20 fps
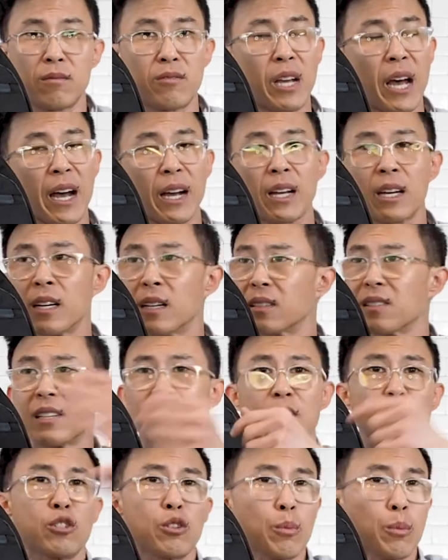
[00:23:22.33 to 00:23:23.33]
tech, it's
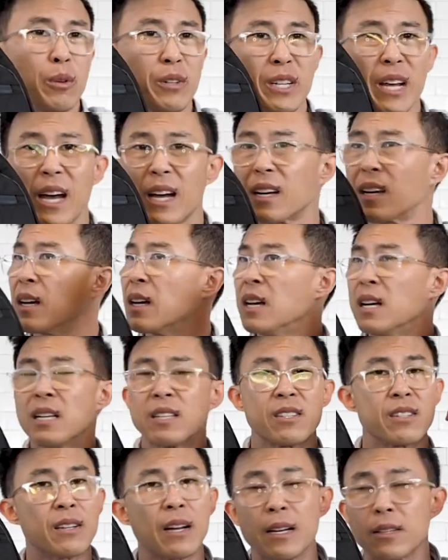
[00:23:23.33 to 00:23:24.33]
not super tech,
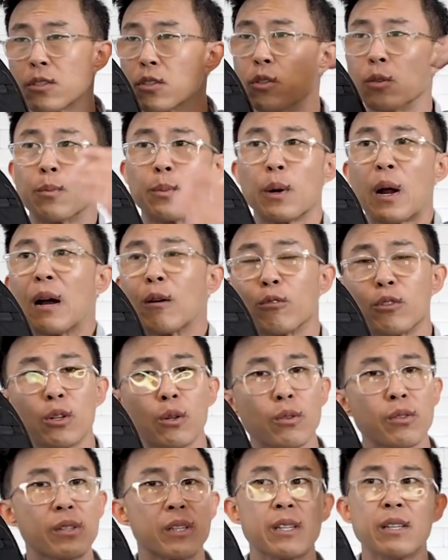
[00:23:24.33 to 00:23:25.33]
it's not super
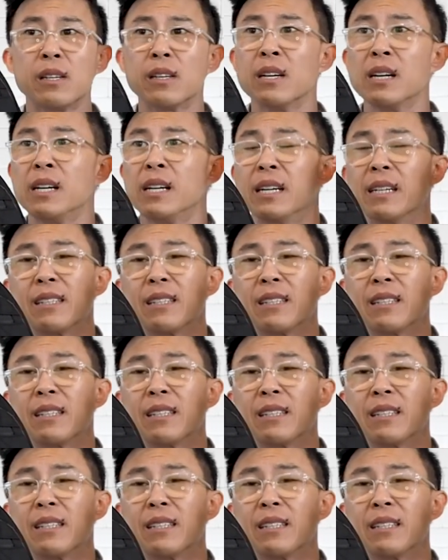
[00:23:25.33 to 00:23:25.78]
outdoorsy,